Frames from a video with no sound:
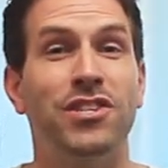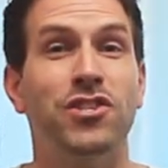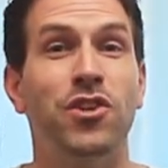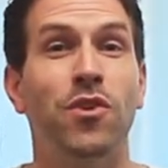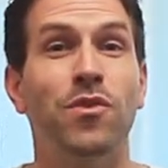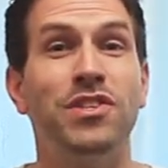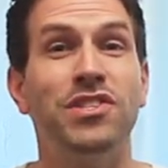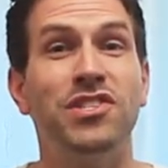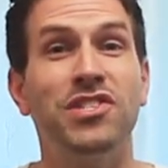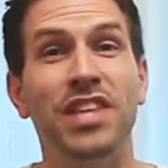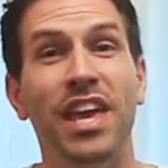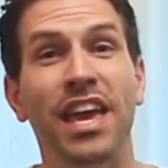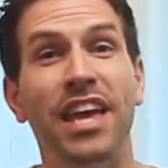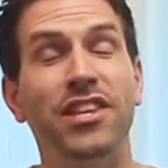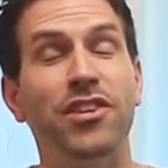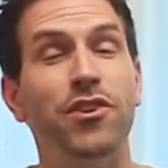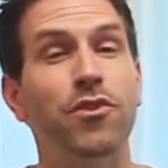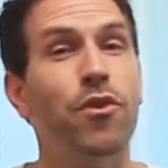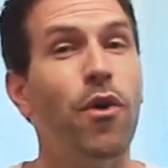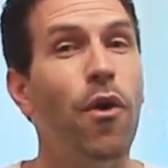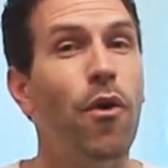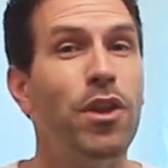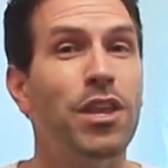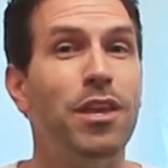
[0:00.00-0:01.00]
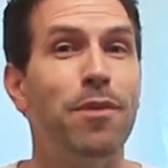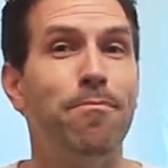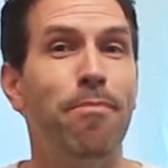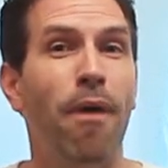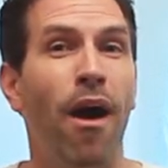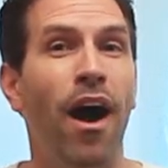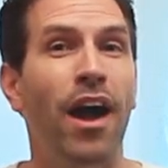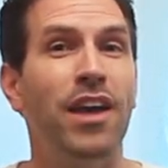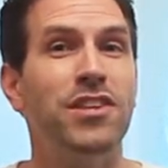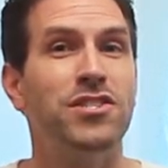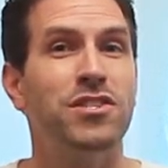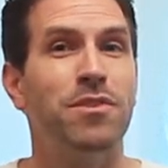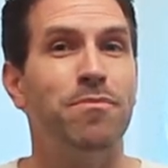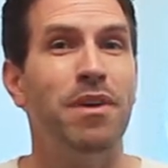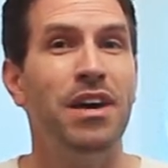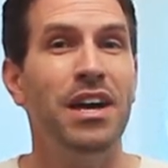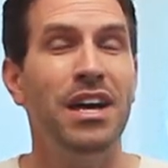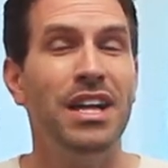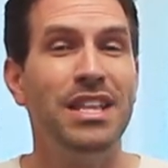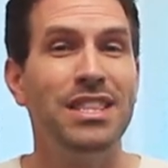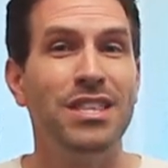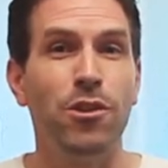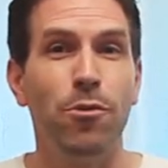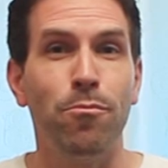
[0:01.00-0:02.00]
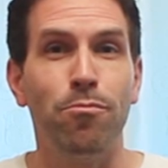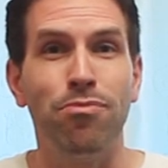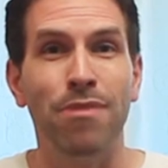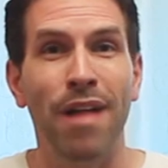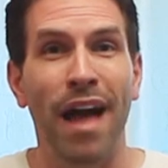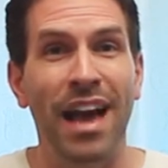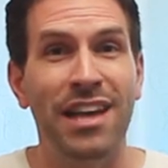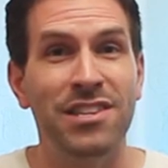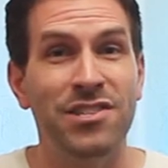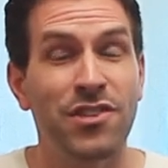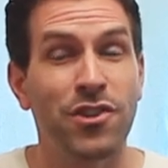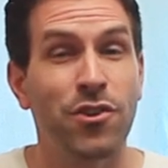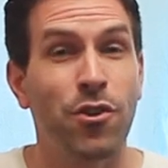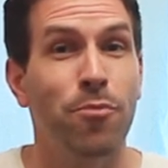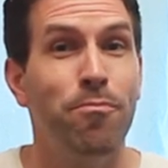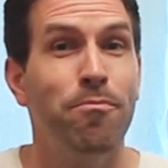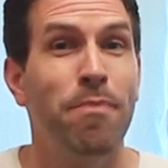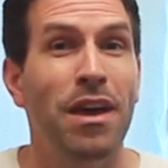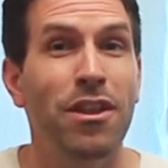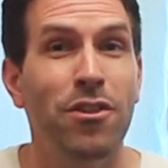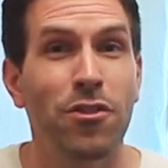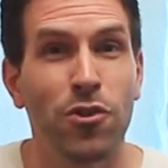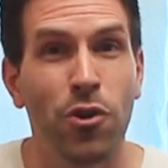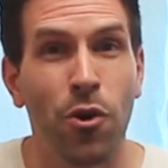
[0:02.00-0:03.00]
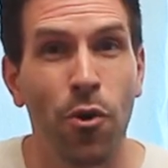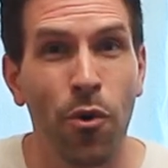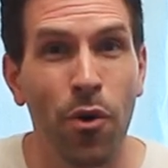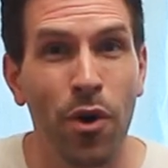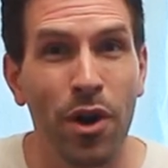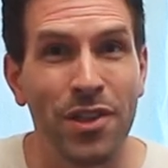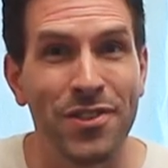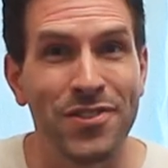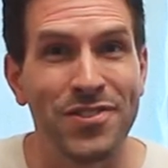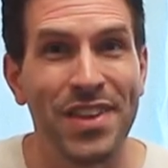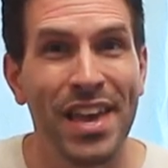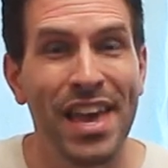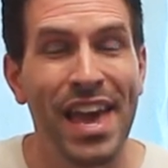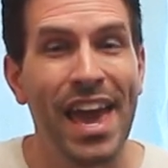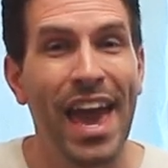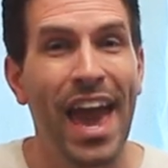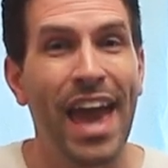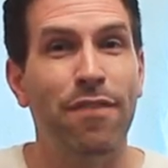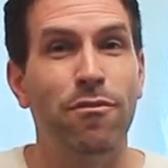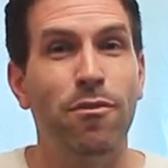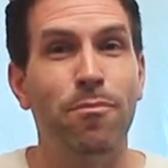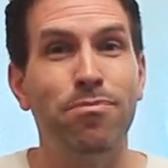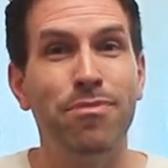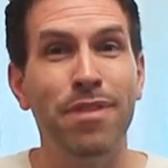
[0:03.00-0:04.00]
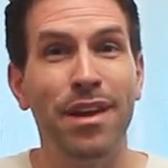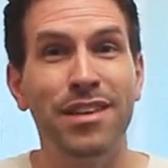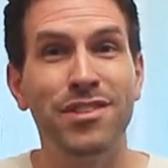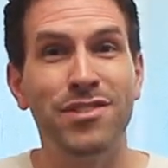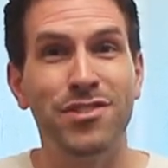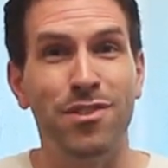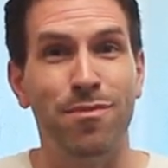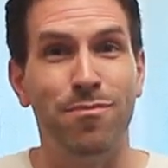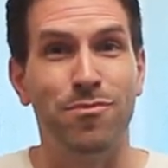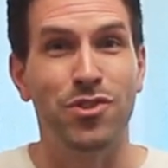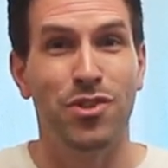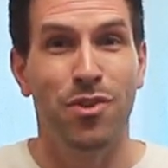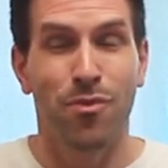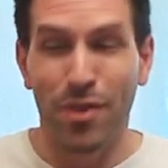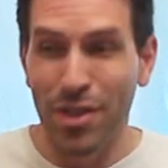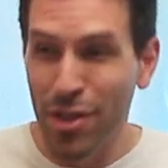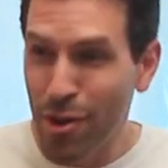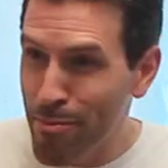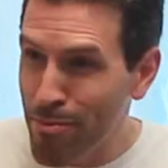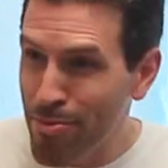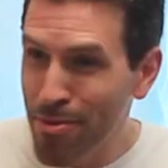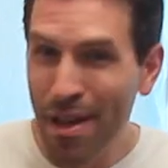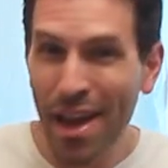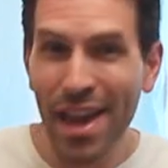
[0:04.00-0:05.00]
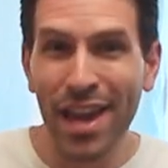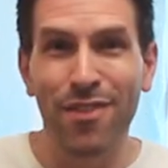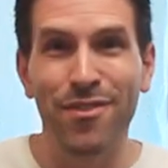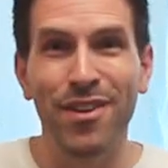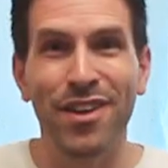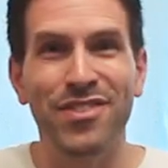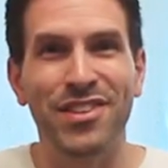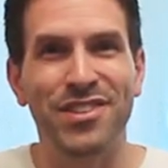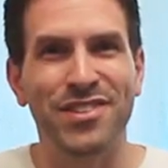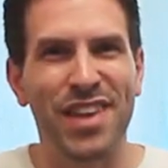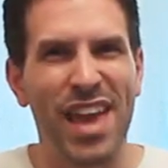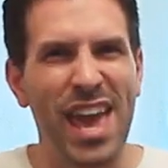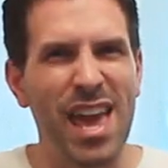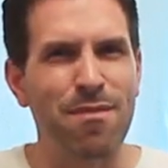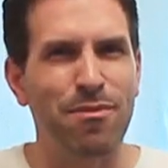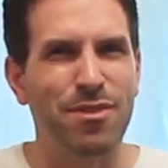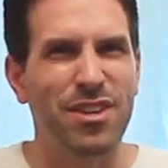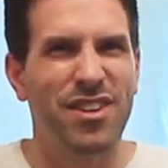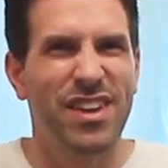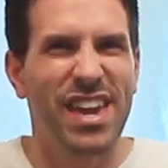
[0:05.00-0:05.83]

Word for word: So instead, you go out and you buy some little plastic or metal coins and replace them so that when you're playing around the table,